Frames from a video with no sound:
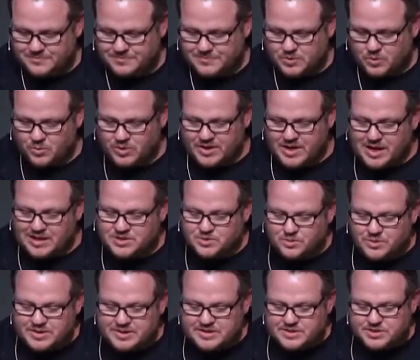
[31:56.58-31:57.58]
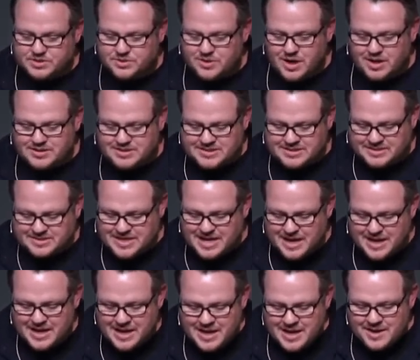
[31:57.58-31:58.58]
What God's word instructs, it's not
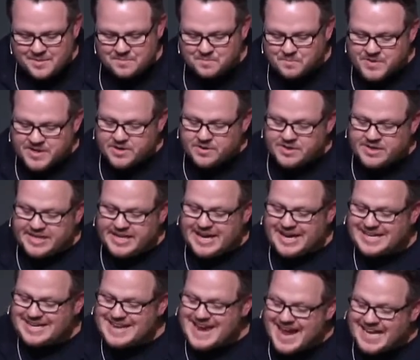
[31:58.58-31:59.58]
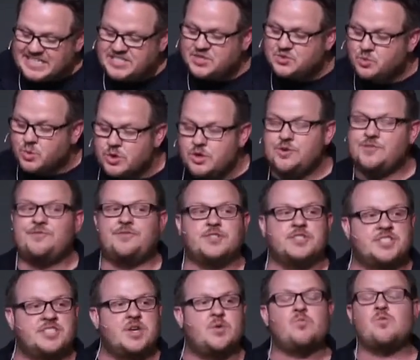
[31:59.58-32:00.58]
merely a nice word for
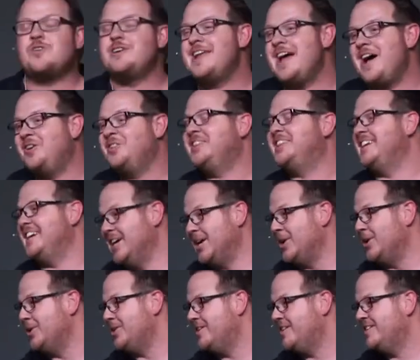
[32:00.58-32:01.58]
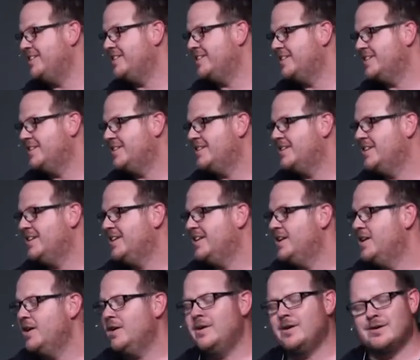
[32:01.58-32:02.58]
someone out there.
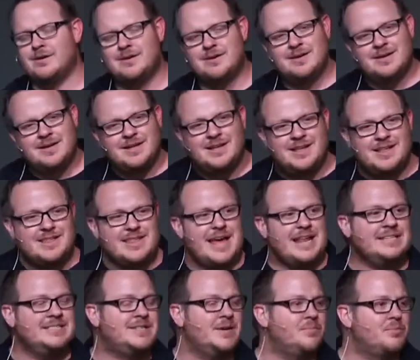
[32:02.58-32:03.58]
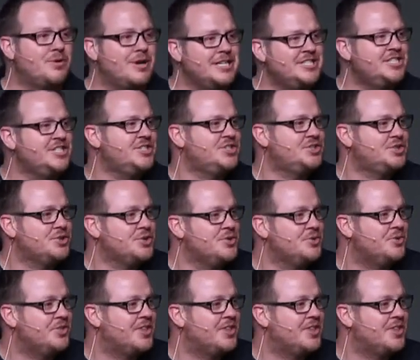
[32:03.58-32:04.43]
Oh, that is a precious truth.